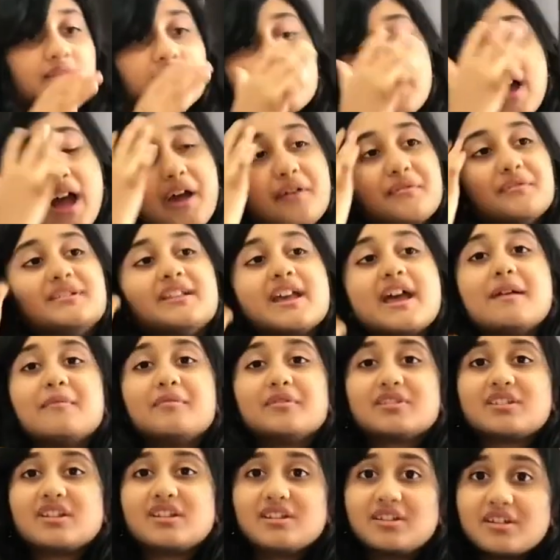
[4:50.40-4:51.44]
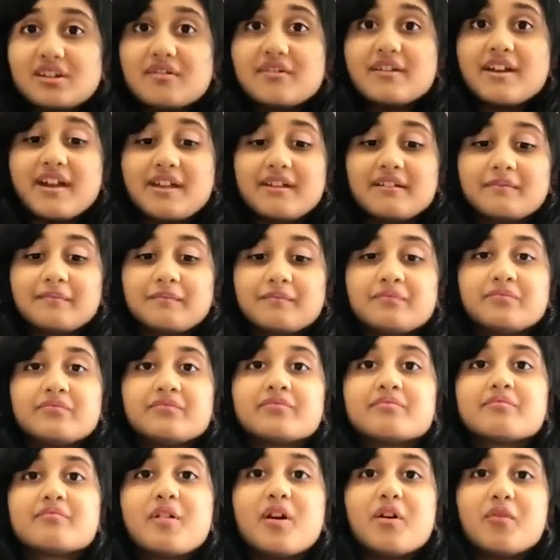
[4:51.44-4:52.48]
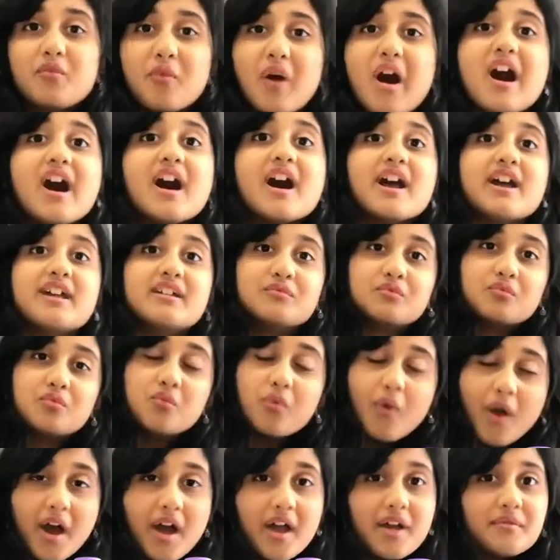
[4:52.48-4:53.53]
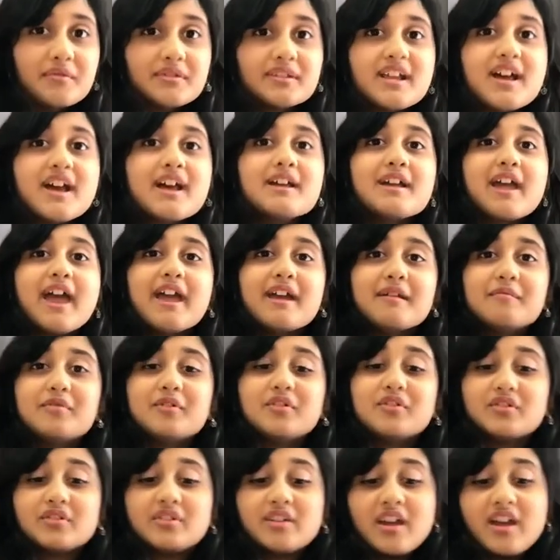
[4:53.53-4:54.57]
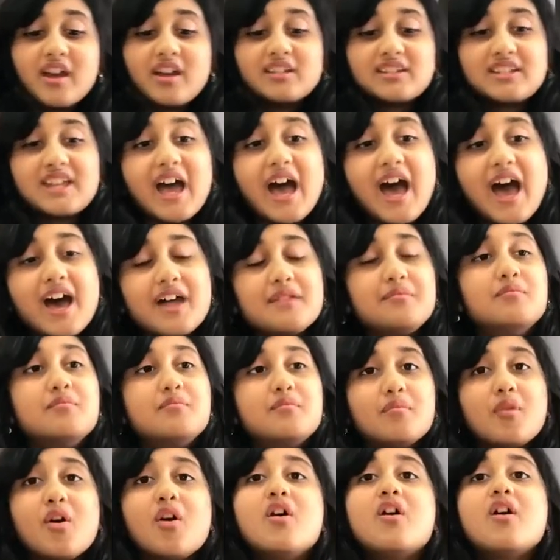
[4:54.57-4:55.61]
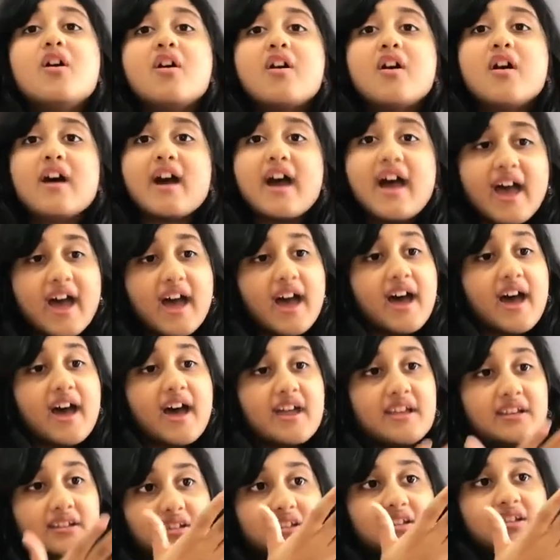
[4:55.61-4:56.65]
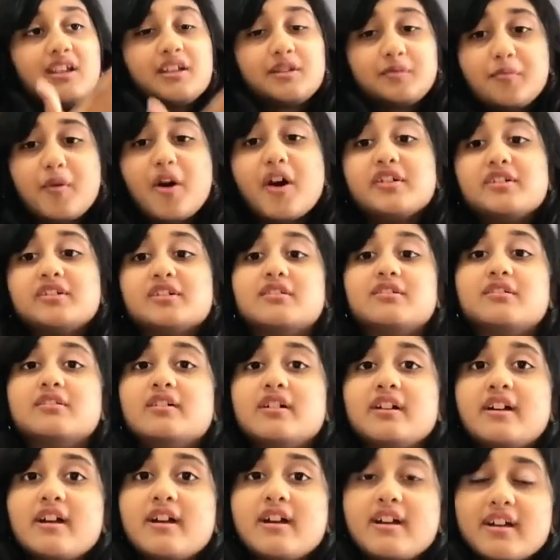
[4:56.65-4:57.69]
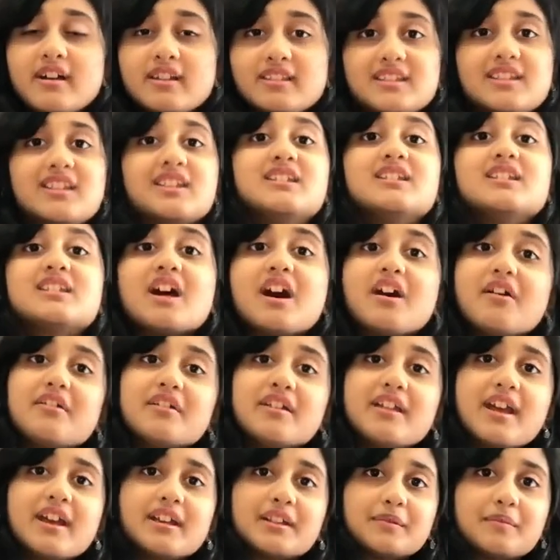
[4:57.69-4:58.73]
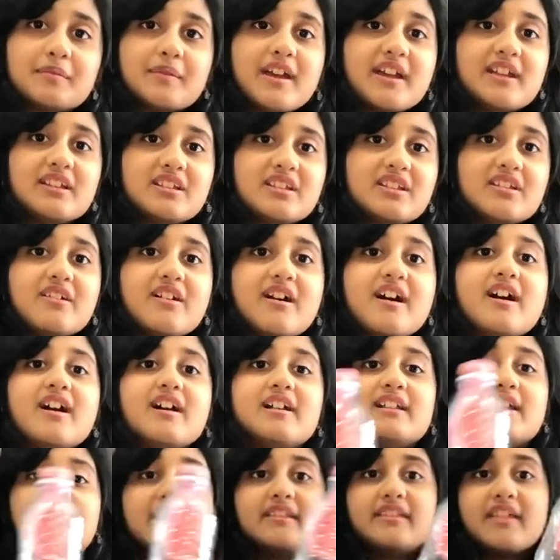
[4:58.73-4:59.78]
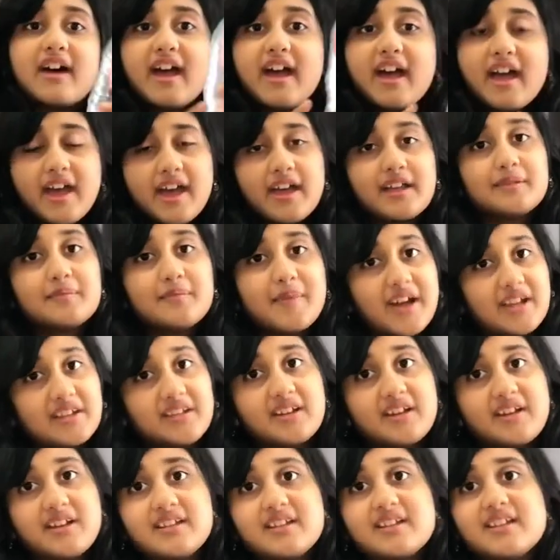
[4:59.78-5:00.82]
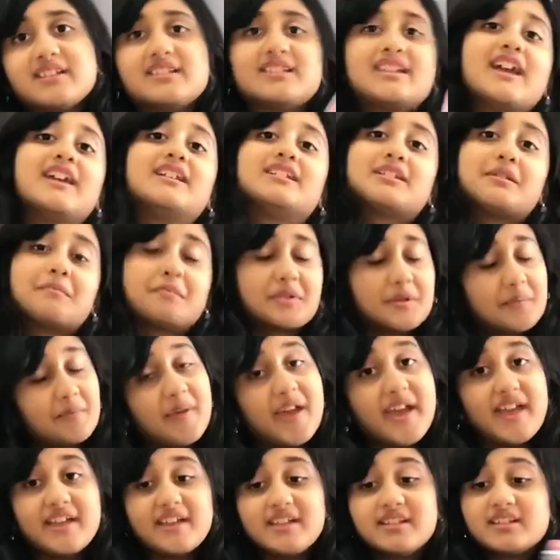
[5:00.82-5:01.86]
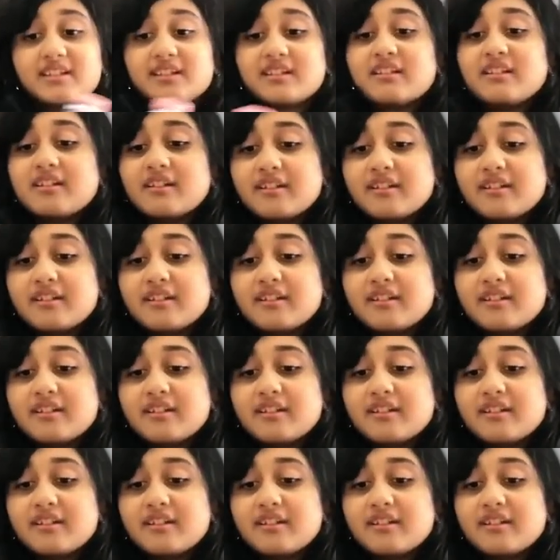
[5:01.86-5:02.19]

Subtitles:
I was able to do it, but why? Why was I able to add more air into this bottle? Didn't I already explain to you earlier that air is matter and it takes up space?